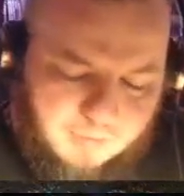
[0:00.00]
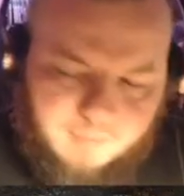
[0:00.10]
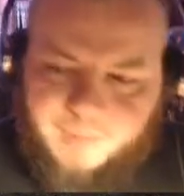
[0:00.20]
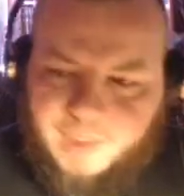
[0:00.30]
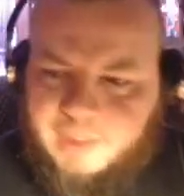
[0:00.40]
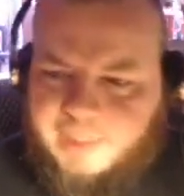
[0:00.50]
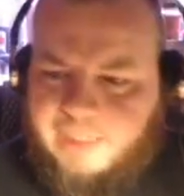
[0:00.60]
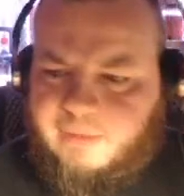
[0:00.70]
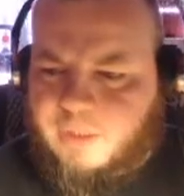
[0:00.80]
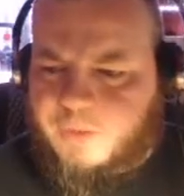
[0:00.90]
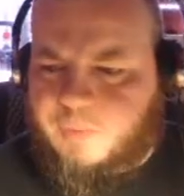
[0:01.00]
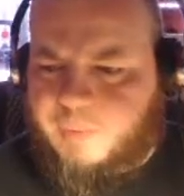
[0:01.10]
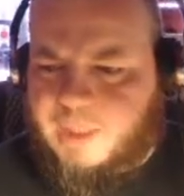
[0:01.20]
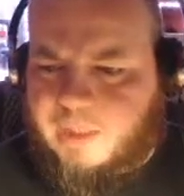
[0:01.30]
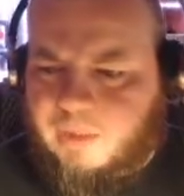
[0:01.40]
But yeah, those would
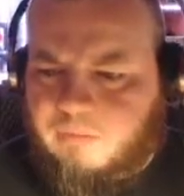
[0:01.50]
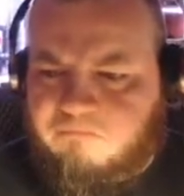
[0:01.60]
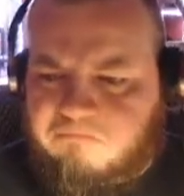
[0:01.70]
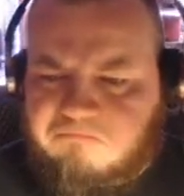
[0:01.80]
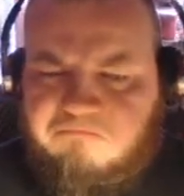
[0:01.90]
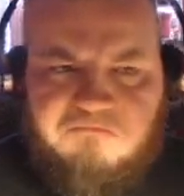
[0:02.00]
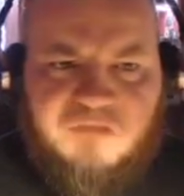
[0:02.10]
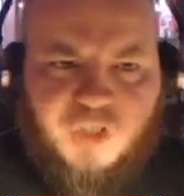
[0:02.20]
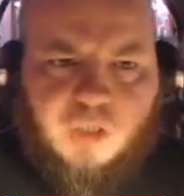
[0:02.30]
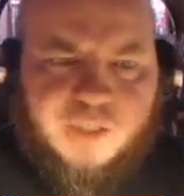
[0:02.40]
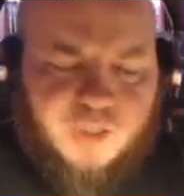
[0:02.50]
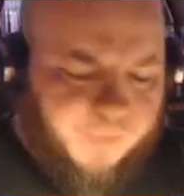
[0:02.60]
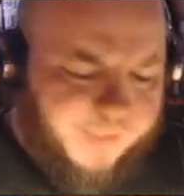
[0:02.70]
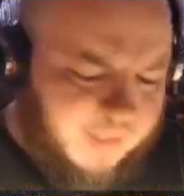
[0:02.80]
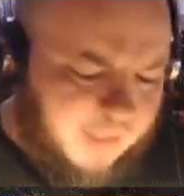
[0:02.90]
be solid
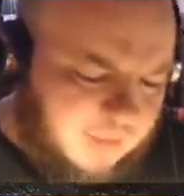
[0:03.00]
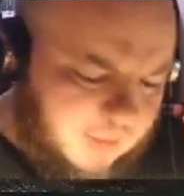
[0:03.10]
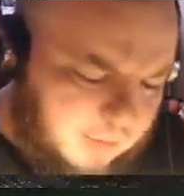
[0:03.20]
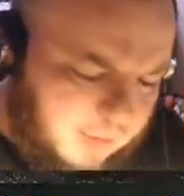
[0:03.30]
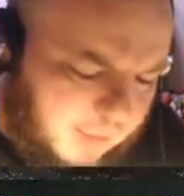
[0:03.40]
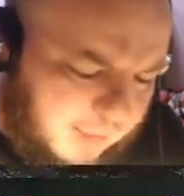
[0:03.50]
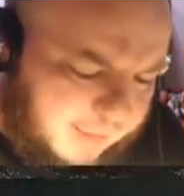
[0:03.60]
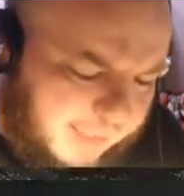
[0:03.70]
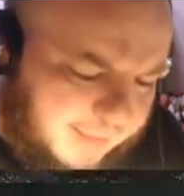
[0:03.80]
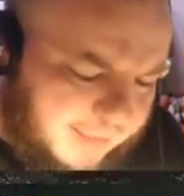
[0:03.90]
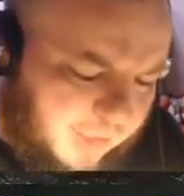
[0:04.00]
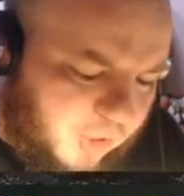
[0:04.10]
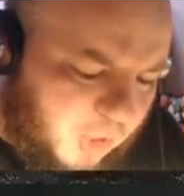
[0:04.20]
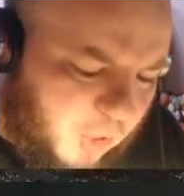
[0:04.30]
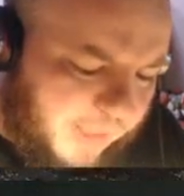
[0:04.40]
choices. There says the
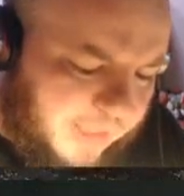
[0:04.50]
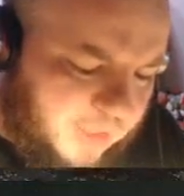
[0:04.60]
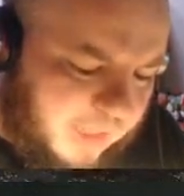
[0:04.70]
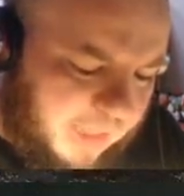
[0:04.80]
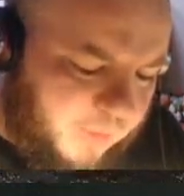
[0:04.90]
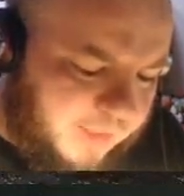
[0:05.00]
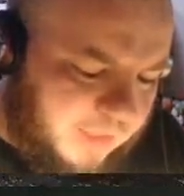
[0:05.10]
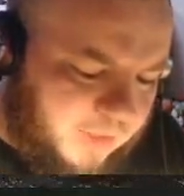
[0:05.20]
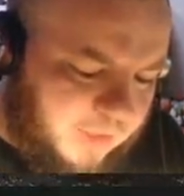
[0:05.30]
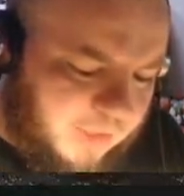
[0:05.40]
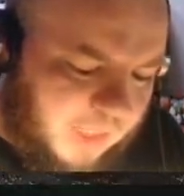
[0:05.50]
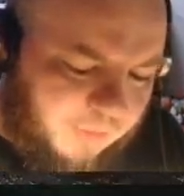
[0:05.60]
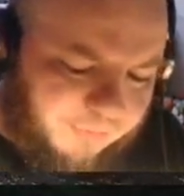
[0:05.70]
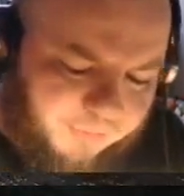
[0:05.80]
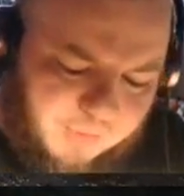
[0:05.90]
newish Inquisition
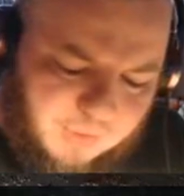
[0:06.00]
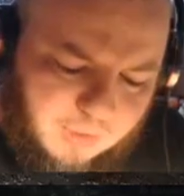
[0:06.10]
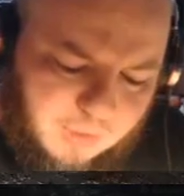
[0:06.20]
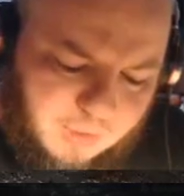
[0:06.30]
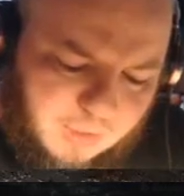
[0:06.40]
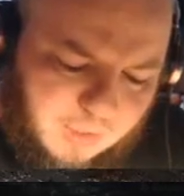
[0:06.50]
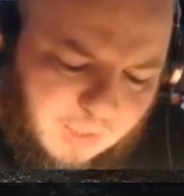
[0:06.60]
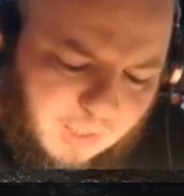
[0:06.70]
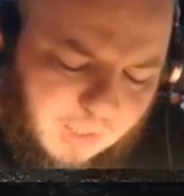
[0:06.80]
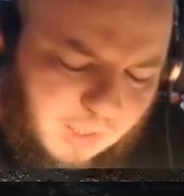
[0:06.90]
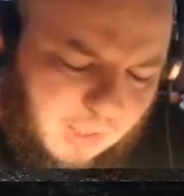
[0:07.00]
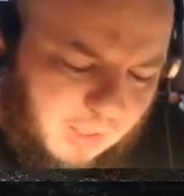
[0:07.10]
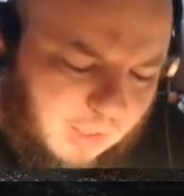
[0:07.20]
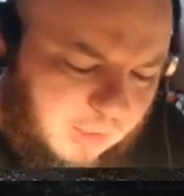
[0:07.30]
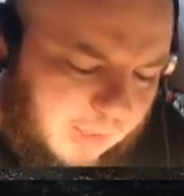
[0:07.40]
stuff.
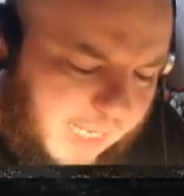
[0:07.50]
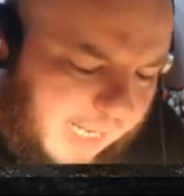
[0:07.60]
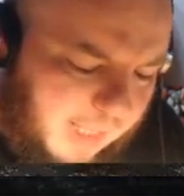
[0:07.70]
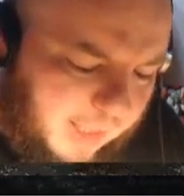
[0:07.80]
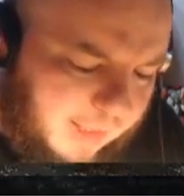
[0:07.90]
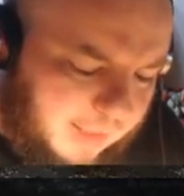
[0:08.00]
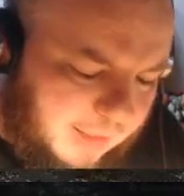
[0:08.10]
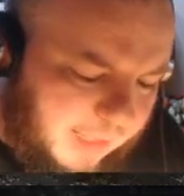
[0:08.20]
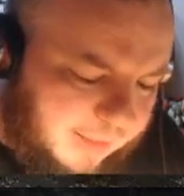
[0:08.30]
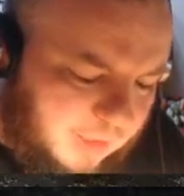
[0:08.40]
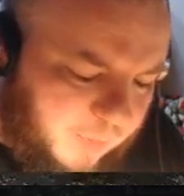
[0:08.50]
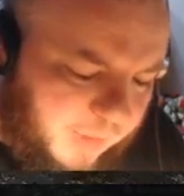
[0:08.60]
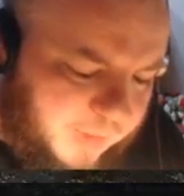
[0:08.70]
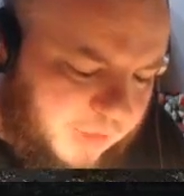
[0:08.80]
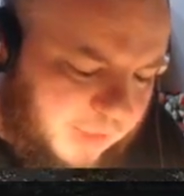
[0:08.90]
Yeah, I kind of like the new
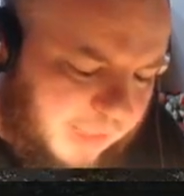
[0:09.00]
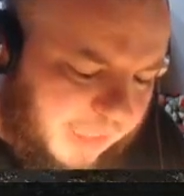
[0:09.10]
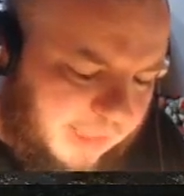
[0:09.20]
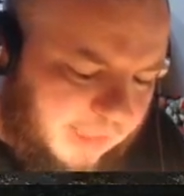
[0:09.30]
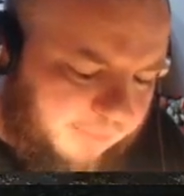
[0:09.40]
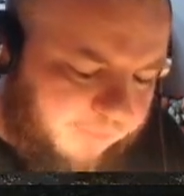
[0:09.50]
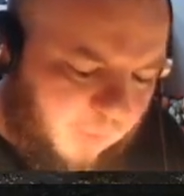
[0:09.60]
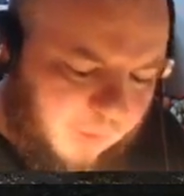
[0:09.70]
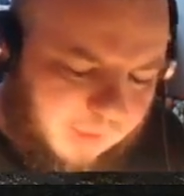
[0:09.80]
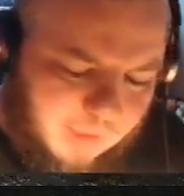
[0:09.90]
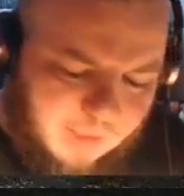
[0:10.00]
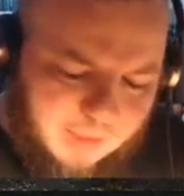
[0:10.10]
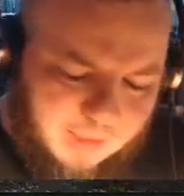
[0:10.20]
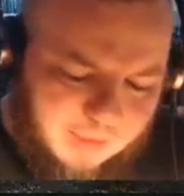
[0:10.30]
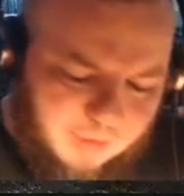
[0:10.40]
Inquisition lady with
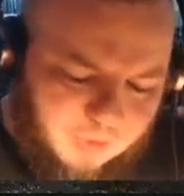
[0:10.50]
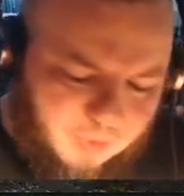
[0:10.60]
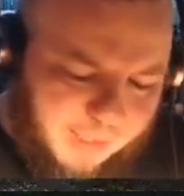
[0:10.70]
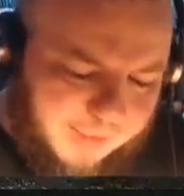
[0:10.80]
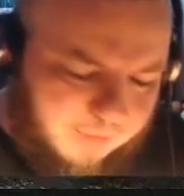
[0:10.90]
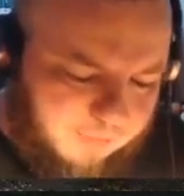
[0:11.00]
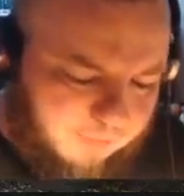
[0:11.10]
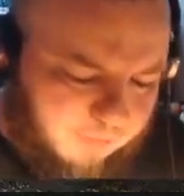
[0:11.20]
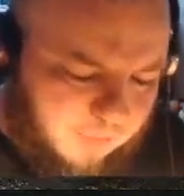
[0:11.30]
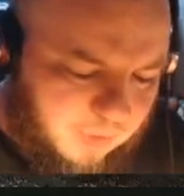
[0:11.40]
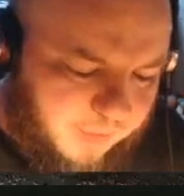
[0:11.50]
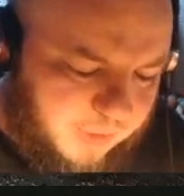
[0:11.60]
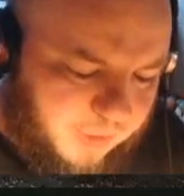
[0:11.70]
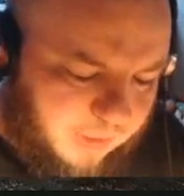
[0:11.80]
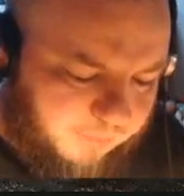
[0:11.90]
the dragon
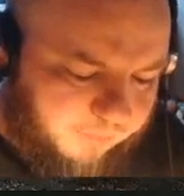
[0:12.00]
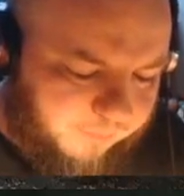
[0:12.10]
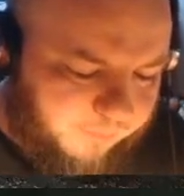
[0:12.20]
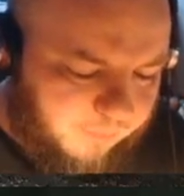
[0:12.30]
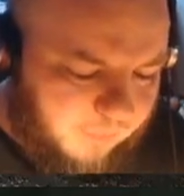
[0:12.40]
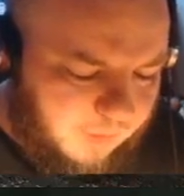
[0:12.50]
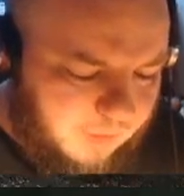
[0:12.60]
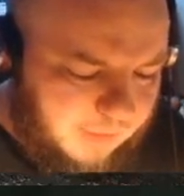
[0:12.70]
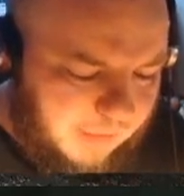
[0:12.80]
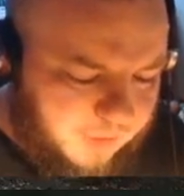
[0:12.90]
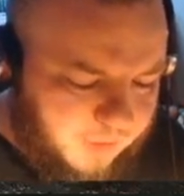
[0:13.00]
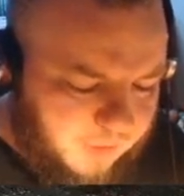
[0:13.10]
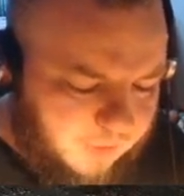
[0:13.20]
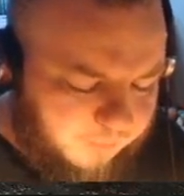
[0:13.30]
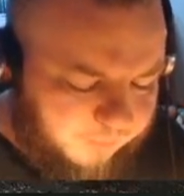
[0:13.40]
creature. That looks cool.